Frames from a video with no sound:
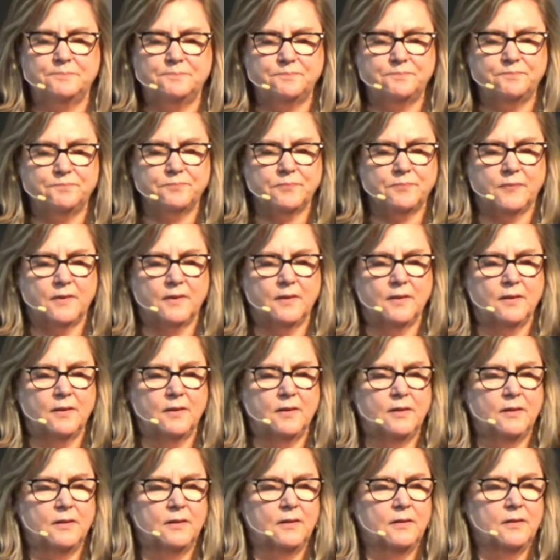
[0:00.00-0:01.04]

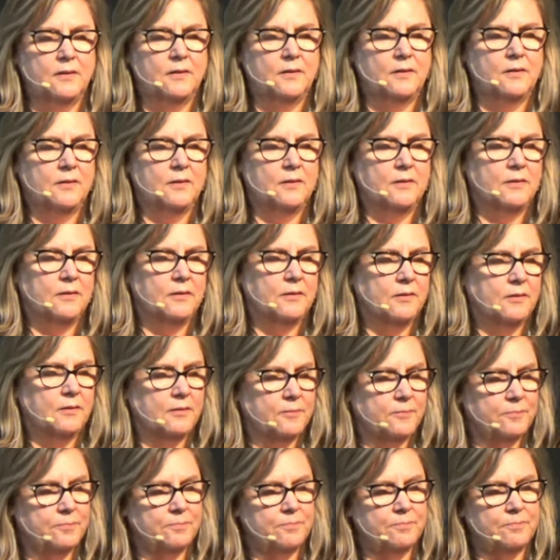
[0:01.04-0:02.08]

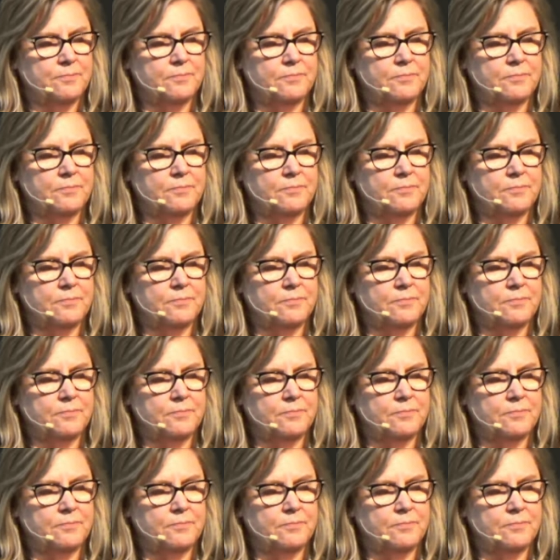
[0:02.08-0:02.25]
No one is speaking in this clip.